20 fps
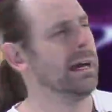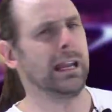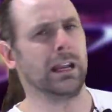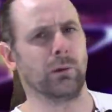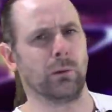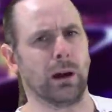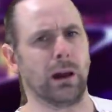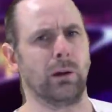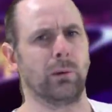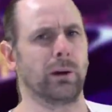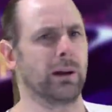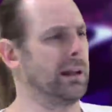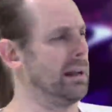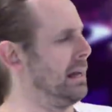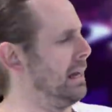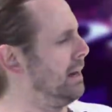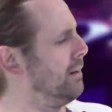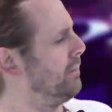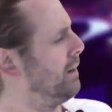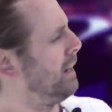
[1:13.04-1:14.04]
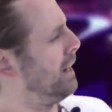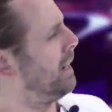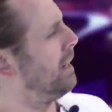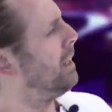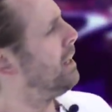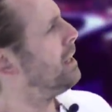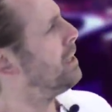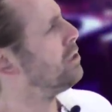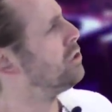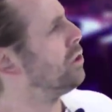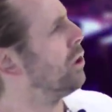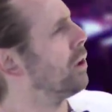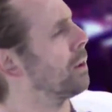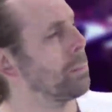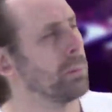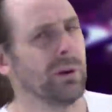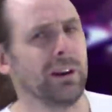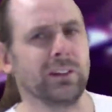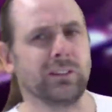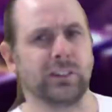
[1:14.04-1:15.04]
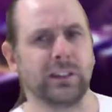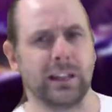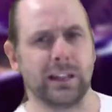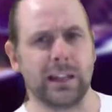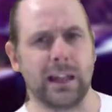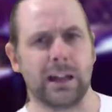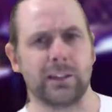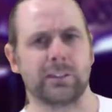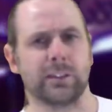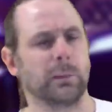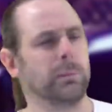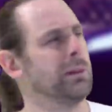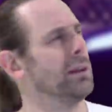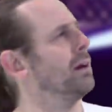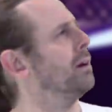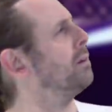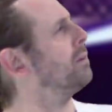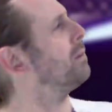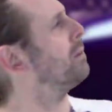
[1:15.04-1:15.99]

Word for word: Anyway, we're going to have a joke preceding that, something at